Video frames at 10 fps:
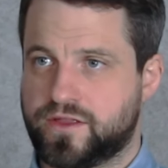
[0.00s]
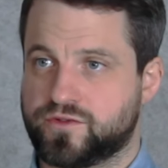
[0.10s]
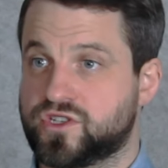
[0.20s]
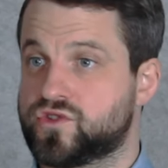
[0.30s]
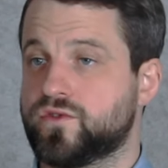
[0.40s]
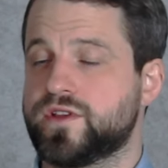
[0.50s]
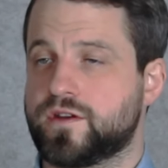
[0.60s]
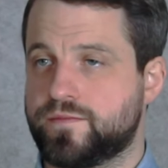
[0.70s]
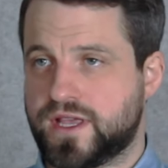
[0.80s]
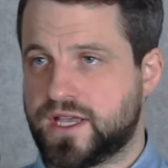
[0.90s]
And there was a story
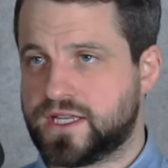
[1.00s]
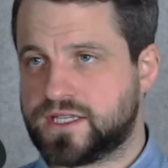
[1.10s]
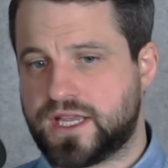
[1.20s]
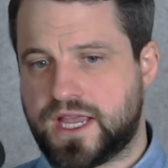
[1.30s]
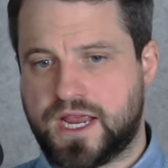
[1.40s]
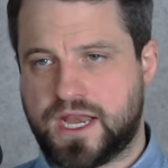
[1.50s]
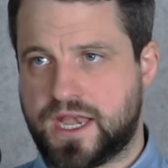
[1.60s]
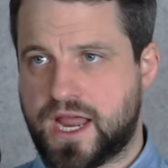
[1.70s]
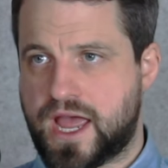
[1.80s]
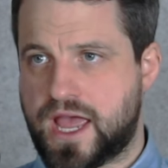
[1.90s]
that appeared
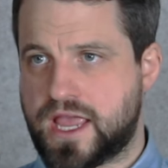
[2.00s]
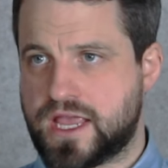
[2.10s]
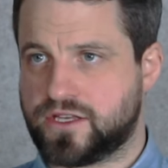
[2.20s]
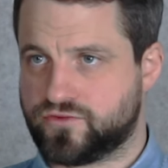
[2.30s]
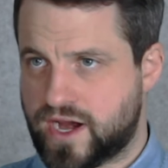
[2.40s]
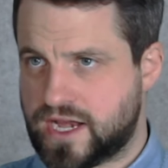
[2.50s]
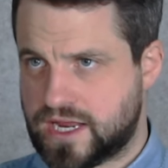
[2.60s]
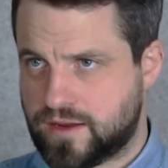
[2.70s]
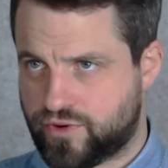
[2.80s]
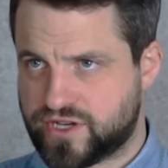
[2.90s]
in a
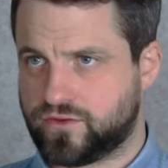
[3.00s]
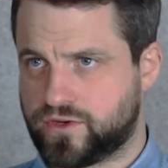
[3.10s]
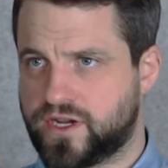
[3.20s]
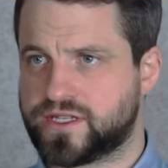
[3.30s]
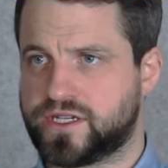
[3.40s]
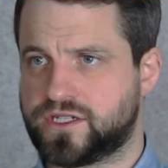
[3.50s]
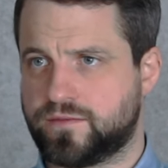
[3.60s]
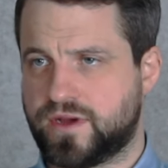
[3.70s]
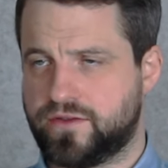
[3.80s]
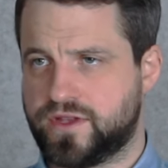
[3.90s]
Israeli press organization
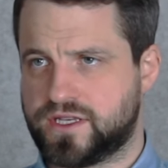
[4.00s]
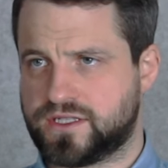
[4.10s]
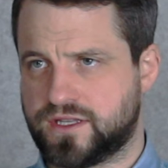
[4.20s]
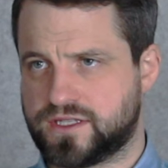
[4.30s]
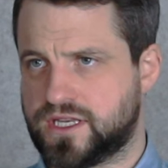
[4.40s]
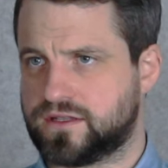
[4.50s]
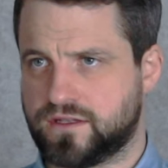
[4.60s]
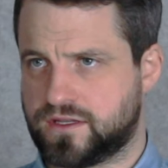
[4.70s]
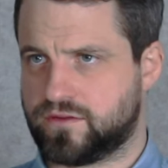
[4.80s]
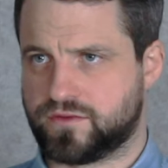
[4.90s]
about this, and they said
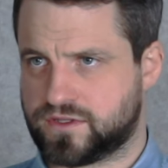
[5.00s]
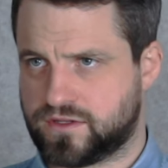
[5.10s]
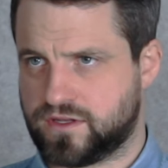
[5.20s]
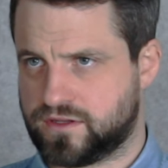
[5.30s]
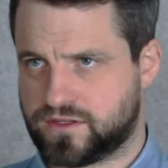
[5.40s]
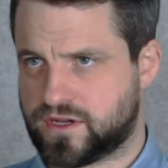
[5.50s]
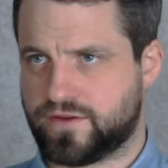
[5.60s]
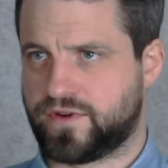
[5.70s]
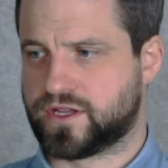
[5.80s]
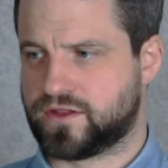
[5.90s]
that there were, it's
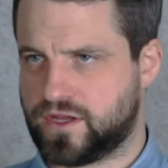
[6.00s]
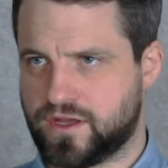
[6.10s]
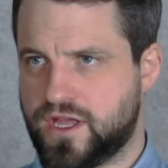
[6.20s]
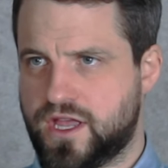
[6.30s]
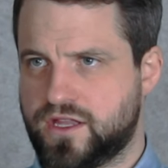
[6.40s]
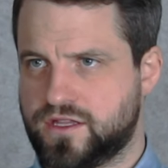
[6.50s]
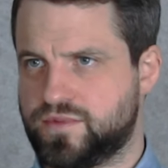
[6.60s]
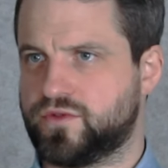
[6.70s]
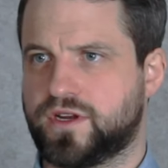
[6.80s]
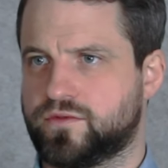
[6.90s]
kind of like the
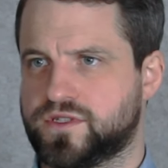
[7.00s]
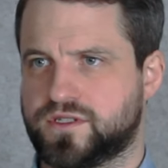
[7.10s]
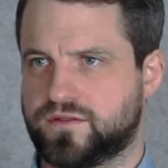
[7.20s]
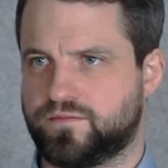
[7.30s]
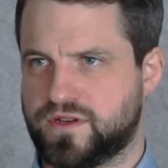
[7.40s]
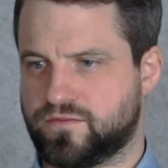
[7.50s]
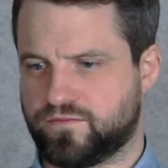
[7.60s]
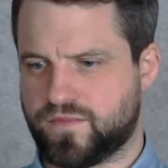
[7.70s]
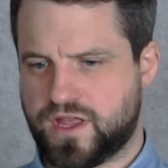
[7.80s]
building was being